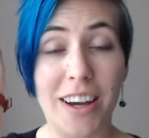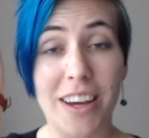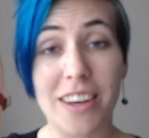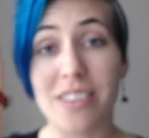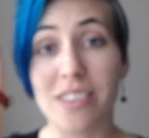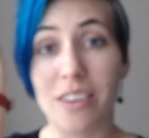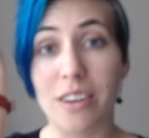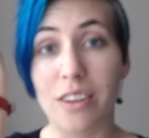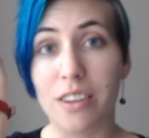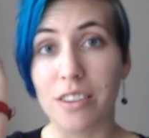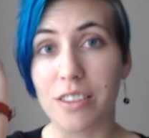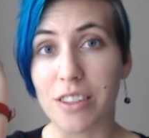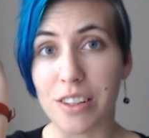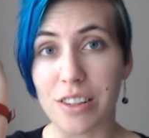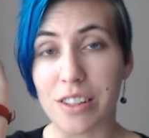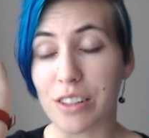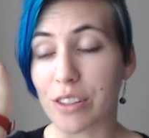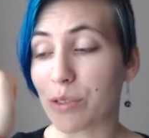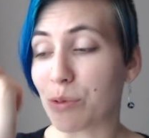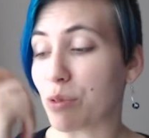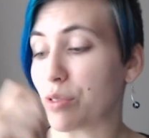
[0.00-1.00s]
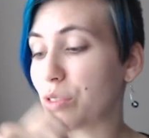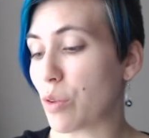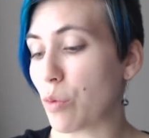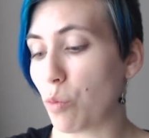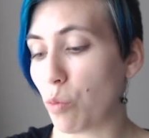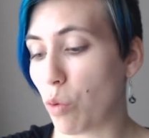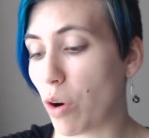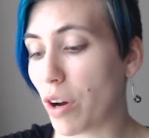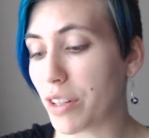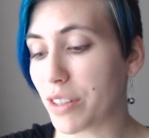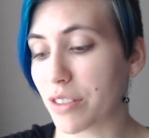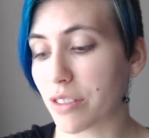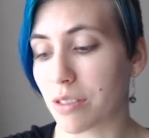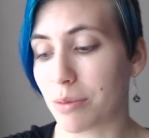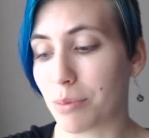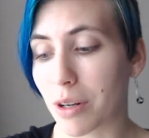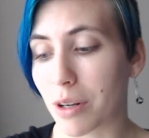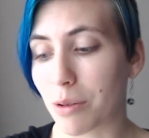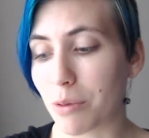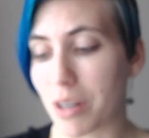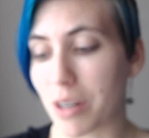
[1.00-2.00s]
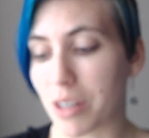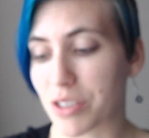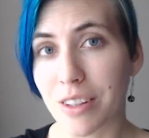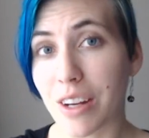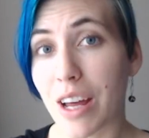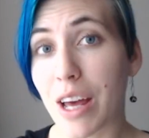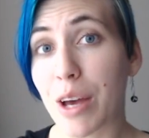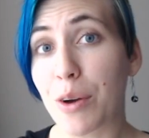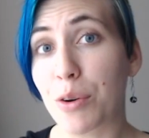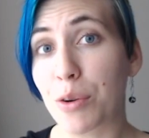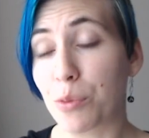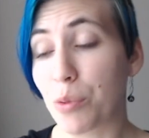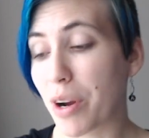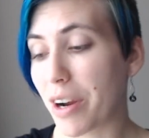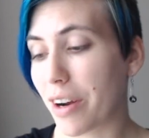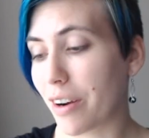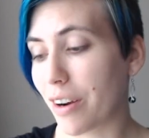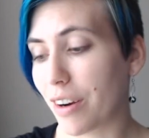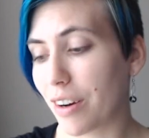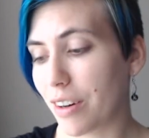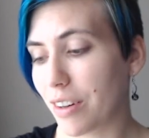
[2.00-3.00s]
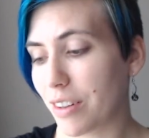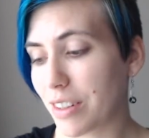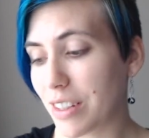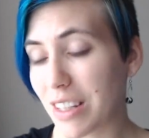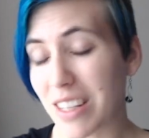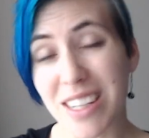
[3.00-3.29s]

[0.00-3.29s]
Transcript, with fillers: I thought that this was the one smartwatch that I would wear,